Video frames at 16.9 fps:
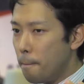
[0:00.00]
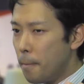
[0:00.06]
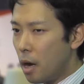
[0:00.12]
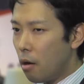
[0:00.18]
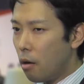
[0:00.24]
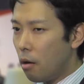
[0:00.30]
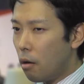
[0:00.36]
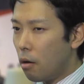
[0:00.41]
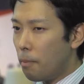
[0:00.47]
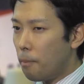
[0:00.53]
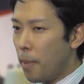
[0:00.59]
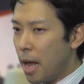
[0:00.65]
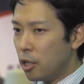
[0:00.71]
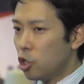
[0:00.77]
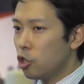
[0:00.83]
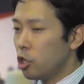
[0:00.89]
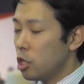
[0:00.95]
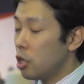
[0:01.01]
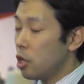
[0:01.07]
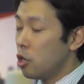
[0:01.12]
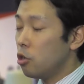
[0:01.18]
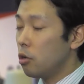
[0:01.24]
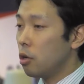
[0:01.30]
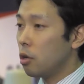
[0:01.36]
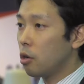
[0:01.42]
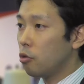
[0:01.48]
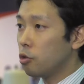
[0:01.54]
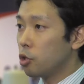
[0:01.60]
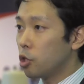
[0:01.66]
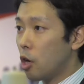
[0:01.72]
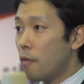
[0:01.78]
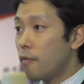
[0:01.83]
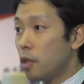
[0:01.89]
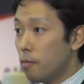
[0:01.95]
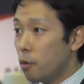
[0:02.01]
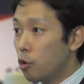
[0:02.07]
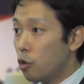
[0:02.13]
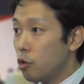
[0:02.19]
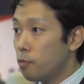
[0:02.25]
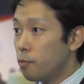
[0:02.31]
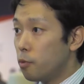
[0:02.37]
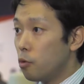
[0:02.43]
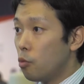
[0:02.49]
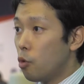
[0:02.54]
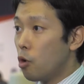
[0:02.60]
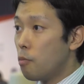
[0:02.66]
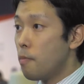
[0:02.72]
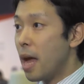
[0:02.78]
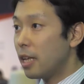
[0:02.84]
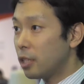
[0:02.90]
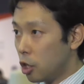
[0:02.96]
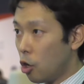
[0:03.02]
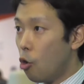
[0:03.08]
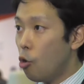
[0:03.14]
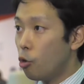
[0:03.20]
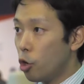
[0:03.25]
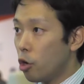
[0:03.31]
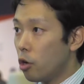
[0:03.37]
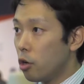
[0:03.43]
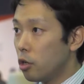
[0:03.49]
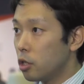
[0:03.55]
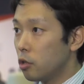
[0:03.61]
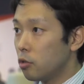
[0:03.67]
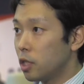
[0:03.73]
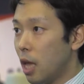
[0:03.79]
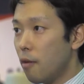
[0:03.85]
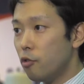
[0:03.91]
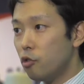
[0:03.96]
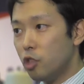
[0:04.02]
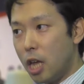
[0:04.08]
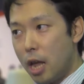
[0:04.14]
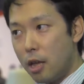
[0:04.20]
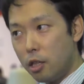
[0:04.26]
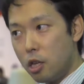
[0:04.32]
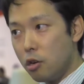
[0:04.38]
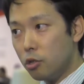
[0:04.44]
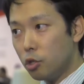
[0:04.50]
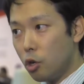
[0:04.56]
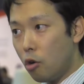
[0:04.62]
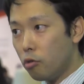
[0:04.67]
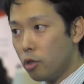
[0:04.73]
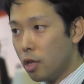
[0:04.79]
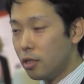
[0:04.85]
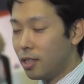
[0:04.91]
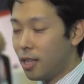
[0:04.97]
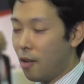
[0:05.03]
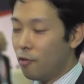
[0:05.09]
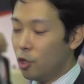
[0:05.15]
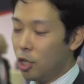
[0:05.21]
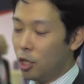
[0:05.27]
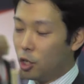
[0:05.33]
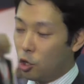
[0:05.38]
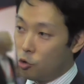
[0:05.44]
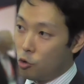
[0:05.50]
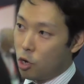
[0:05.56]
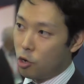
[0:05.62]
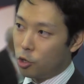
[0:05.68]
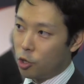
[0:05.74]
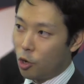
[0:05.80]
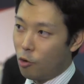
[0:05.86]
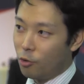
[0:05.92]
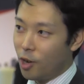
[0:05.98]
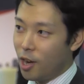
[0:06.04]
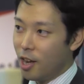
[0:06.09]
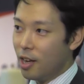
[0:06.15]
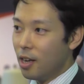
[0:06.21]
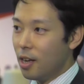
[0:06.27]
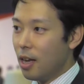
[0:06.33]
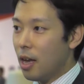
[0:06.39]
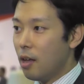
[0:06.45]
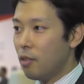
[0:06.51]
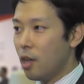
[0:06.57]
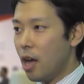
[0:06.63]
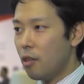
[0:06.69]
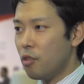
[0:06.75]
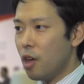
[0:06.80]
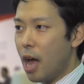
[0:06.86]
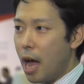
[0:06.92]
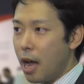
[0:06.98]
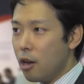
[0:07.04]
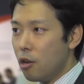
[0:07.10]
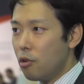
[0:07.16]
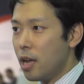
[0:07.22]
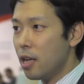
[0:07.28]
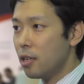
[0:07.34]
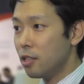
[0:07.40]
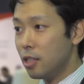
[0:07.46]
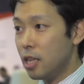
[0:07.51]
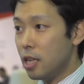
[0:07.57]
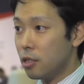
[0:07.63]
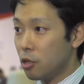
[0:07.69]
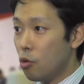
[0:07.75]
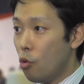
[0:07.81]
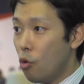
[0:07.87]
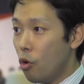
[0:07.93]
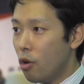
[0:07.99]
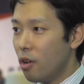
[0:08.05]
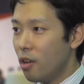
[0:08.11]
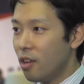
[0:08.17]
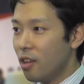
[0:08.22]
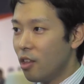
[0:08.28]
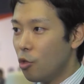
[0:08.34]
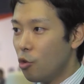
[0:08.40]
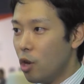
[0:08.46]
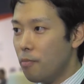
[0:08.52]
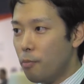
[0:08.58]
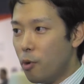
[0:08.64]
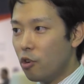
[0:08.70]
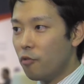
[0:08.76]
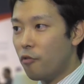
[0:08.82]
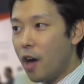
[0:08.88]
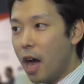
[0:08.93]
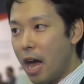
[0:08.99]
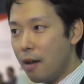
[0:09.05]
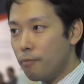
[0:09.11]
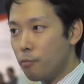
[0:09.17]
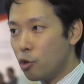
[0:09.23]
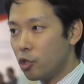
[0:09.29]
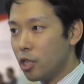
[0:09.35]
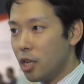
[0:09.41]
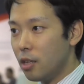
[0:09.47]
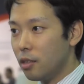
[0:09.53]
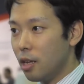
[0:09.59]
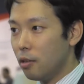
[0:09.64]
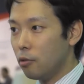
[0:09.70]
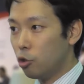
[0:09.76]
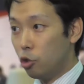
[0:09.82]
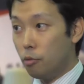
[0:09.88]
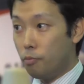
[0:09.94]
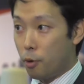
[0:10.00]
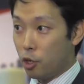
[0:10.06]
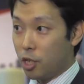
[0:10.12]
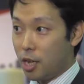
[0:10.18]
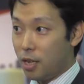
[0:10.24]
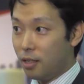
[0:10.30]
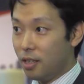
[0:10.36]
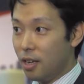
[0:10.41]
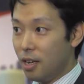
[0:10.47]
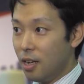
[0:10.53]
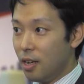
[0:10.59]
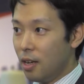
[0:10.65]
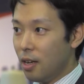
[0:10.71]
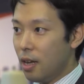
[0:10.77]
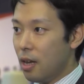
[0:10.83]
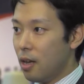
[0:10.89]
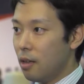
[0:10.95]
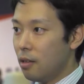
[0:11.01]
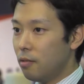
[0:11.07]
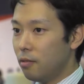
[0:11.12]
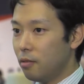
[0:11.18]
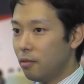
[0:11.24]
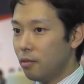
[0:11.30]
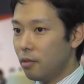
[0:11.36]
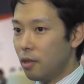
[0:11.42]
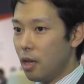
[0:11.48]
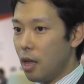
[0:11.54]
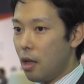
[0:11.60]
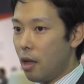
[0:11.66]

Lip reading: our patients in the conservative group were much older, so 78 years old and 72 years old, and had higher STS score, 3.5% and 2%, and